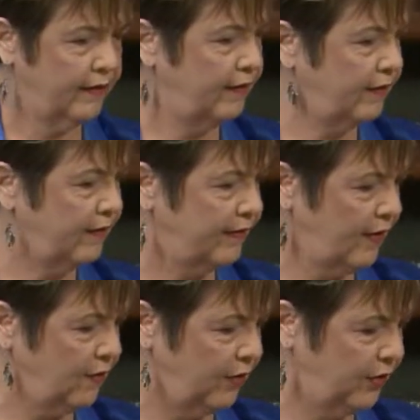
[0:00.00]
It's just
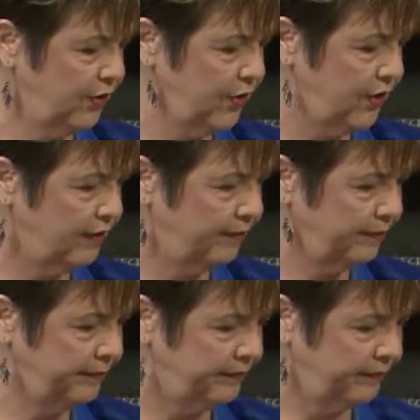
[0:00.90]
so good.
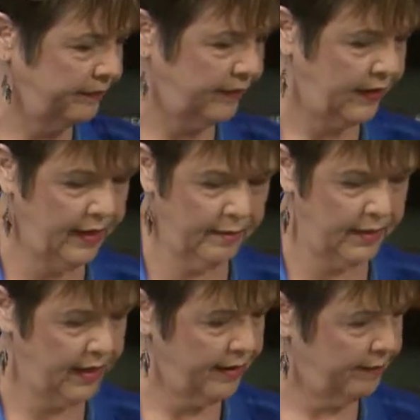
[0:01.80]
Yum,
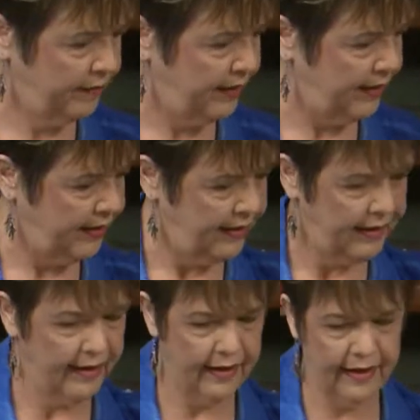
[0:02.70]
yum.
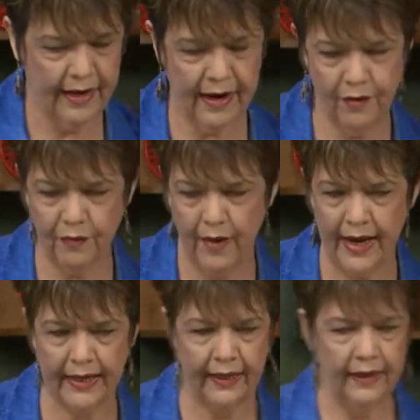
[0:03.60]
All
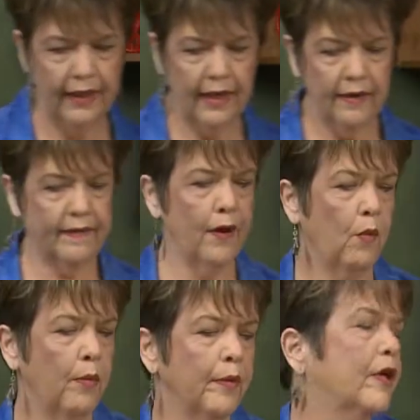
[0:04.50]
righty. So
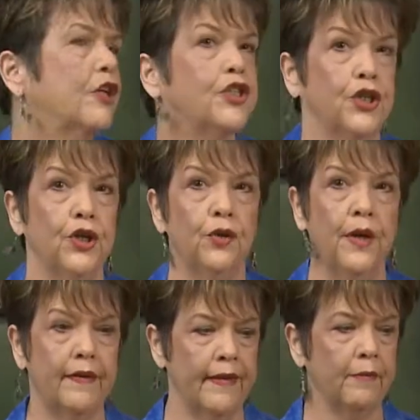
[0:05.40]
what we're gonna do
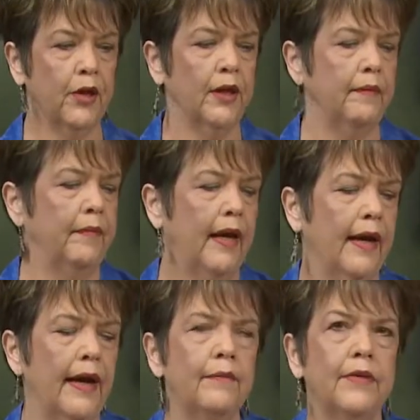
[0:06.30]
is I'm
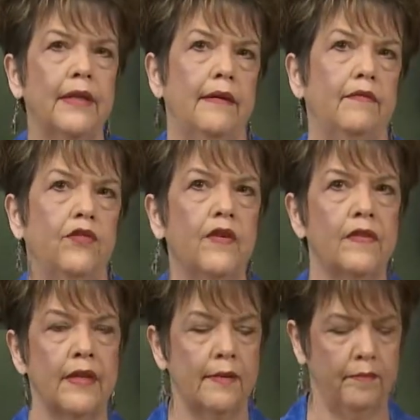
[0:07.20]

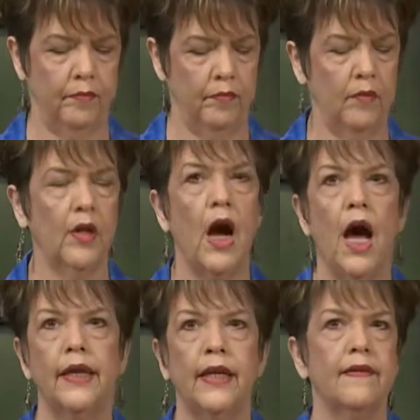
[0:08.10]
just
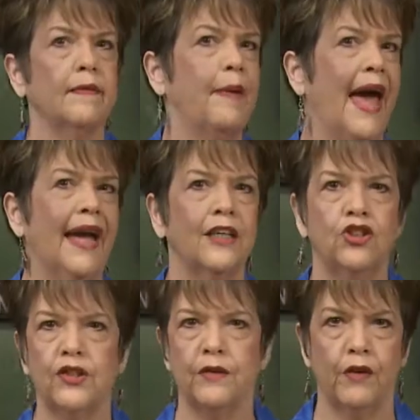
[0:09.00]
got some
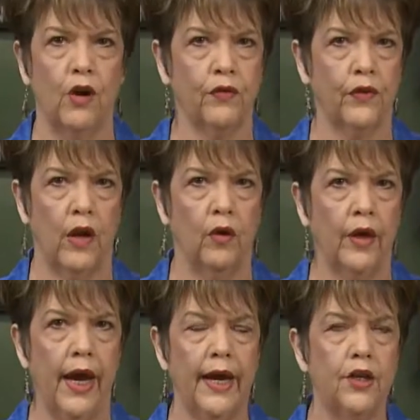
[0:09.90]
packages of coleslaw,
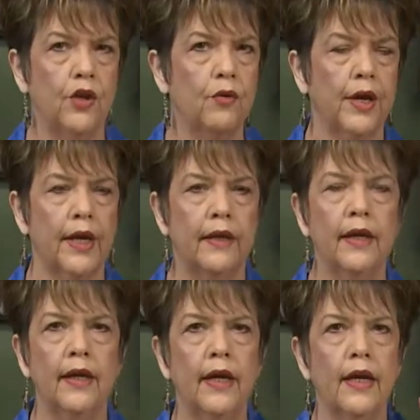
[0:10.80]
okay? You can,
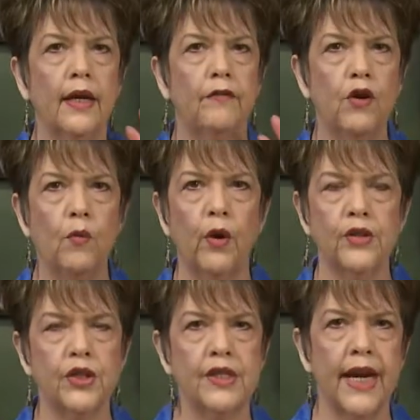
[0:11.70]
if you want
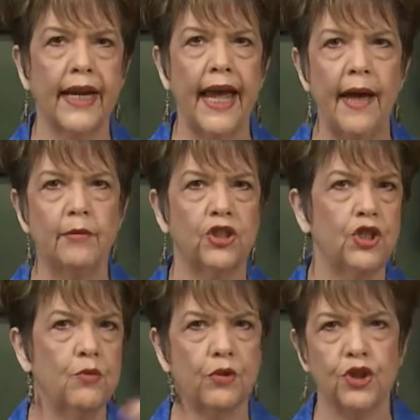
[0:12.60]
to take cabbage
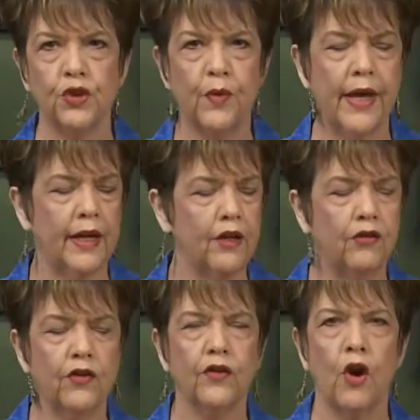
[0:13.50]
and you want to shred it, you
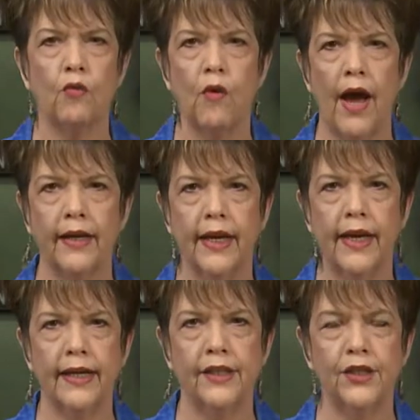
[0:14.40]
just go right
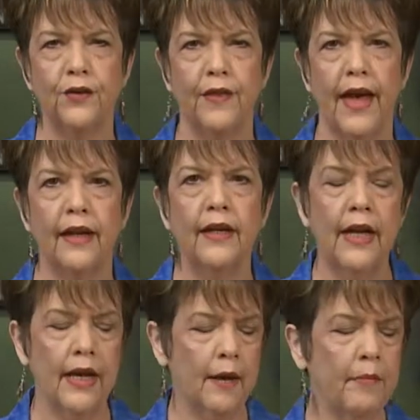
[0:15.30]
ahead and do that.
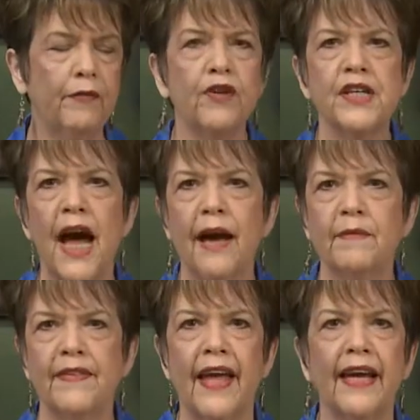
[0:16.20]
But for
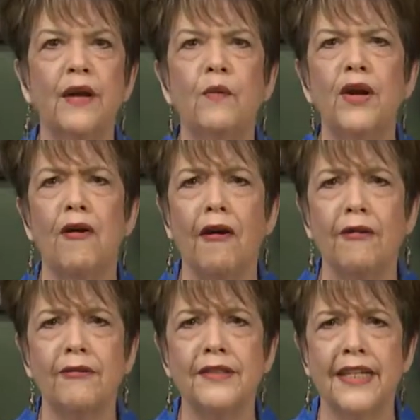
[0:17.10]
time's sake, and we are
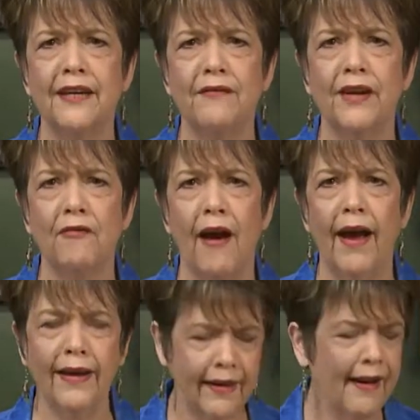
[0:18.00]
on TV, right?